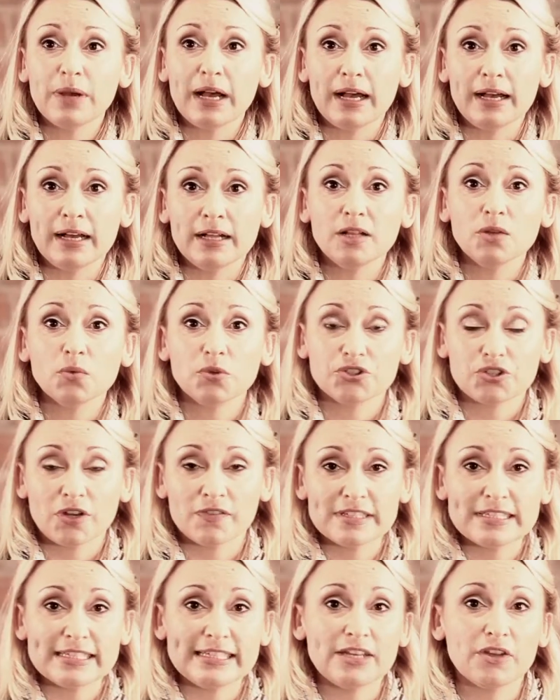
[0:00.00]
pile, which
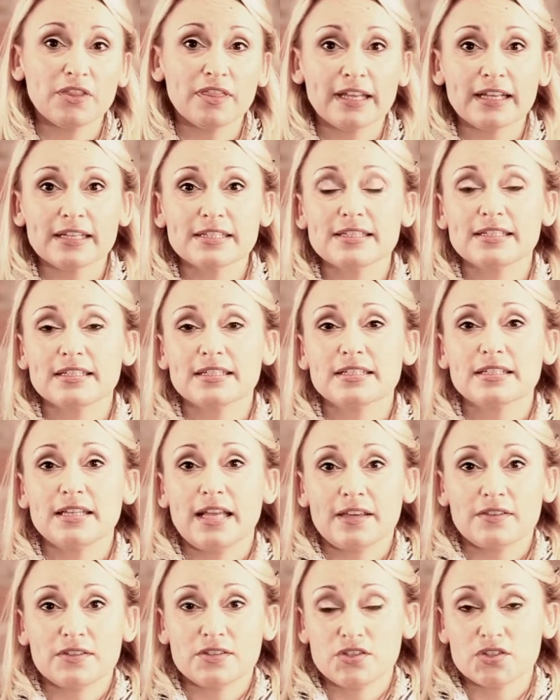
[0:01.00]
obviously are things that,
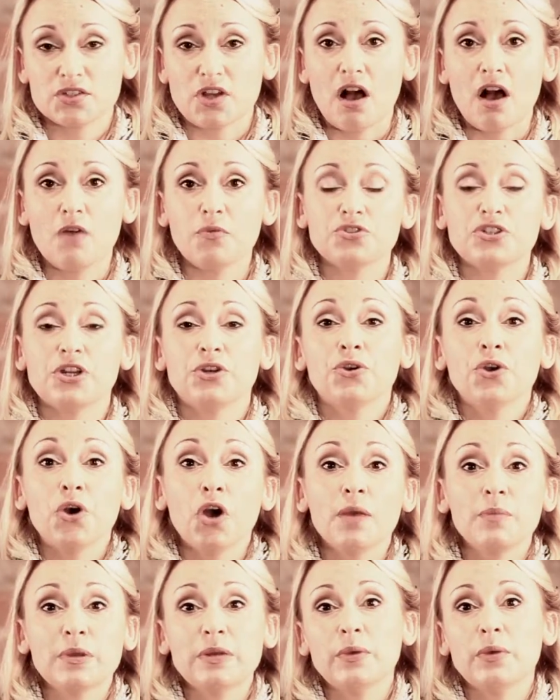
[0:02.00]
like the scarf, which I know
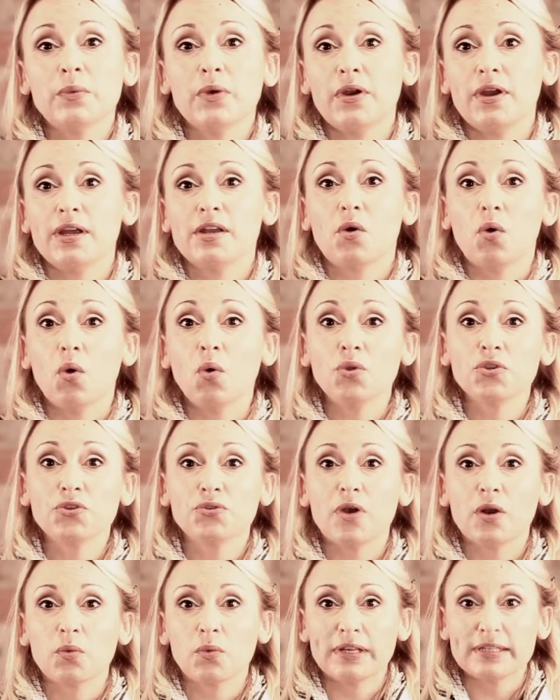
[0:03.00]
I'm going to be wearing all
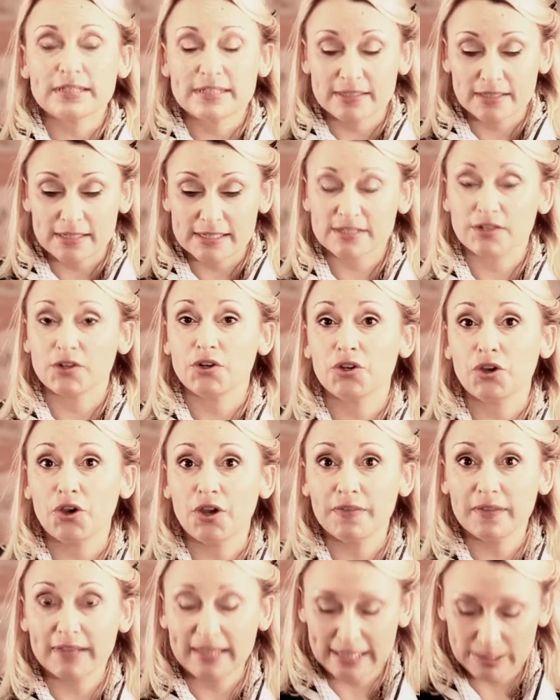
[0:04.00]
throughout winter, is going to go
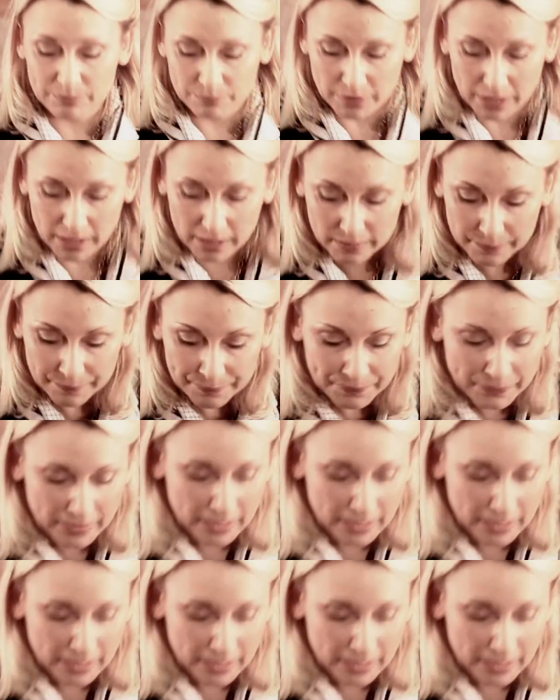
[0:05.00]
in the keep pile.